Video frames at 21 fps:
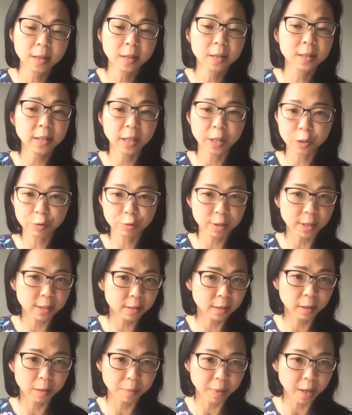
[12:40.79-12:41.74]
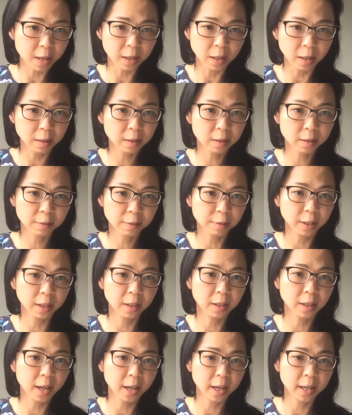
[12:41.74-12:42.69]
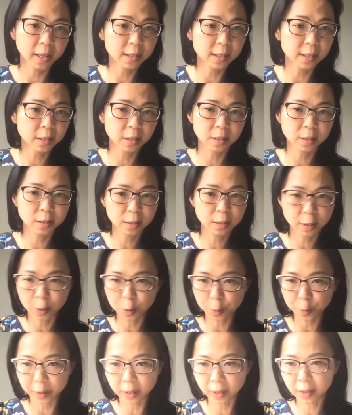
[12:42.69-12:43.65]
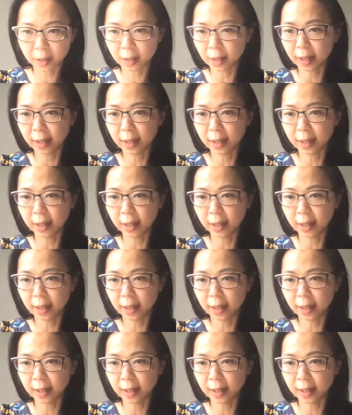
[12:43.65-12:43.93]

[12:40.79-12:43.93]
centuries in the making, right? And it's continuing.